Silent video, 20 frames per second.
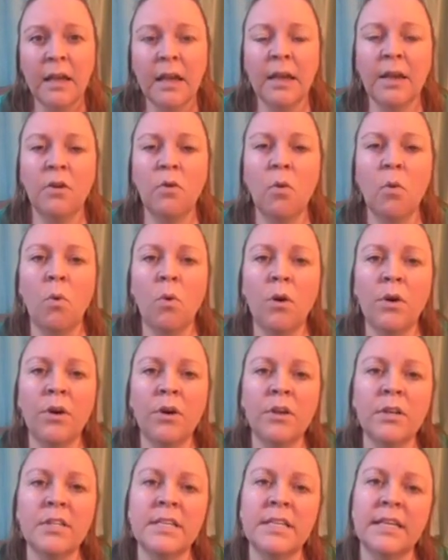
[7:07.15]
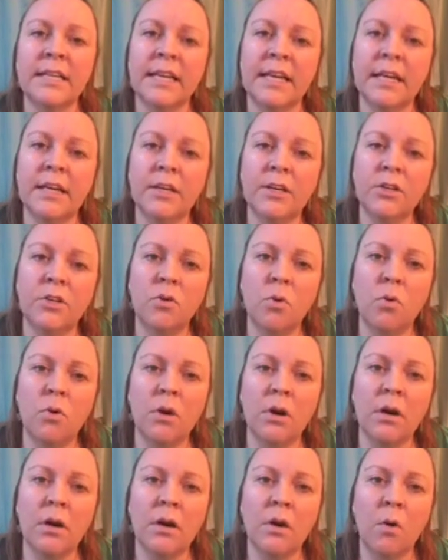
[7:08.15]
in order to get
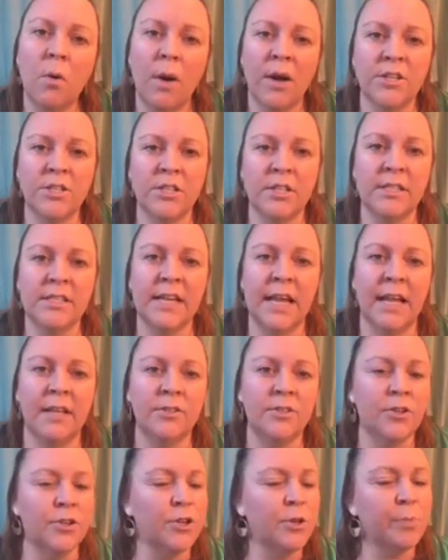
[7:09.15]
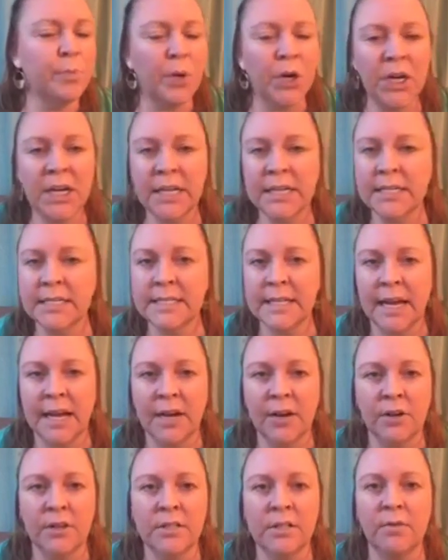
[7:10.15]
your questions answered, your burning
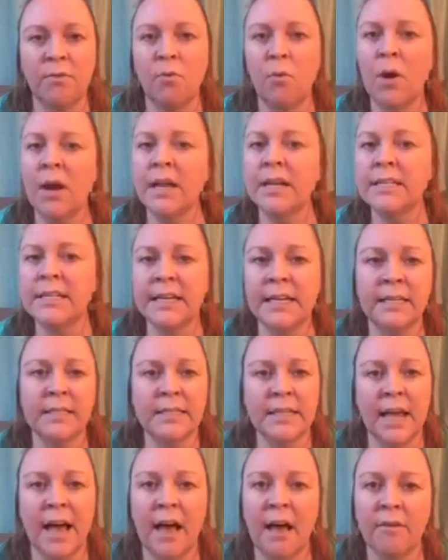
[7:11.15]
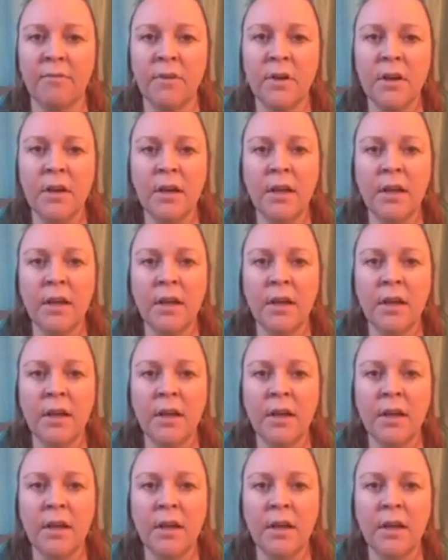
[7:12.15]
desires of what it takes to have